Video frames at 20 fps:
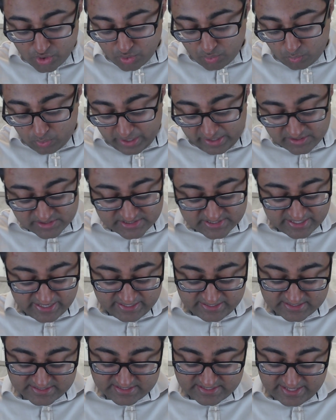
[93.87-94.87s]
Whilst it
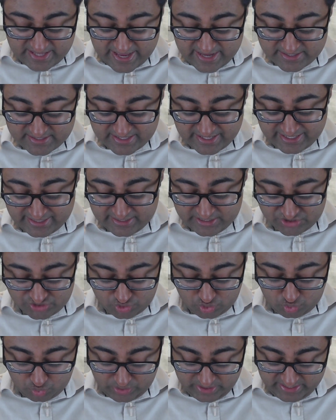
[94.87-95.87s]
is yet in his
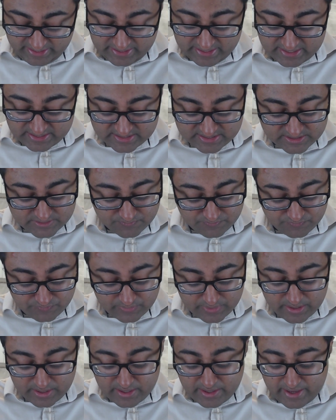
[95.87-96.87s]
greenness,
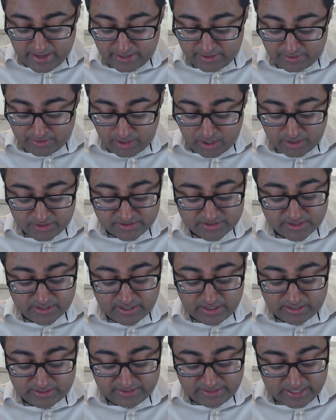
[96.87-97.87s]
and not
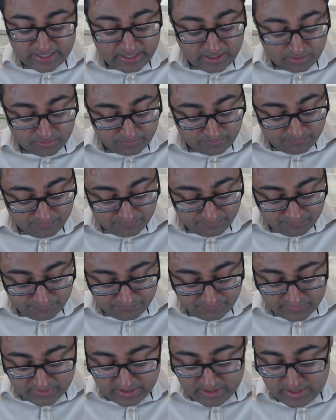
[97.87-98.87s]
cut down,
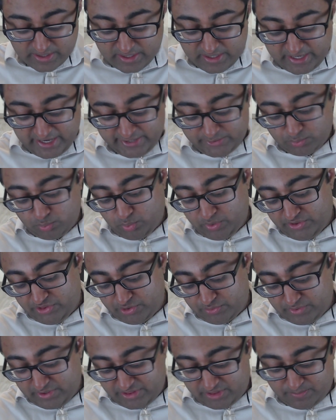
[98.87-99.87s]
it
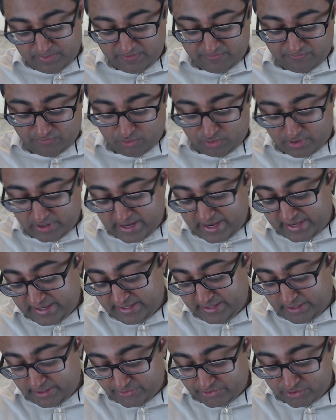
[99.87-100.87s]
withereth before any
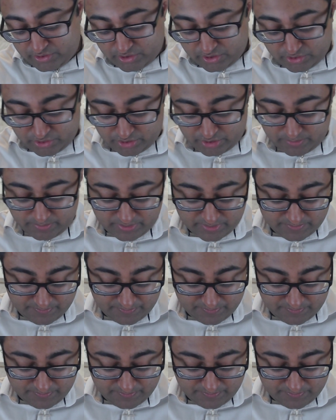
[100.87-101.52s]
other herb.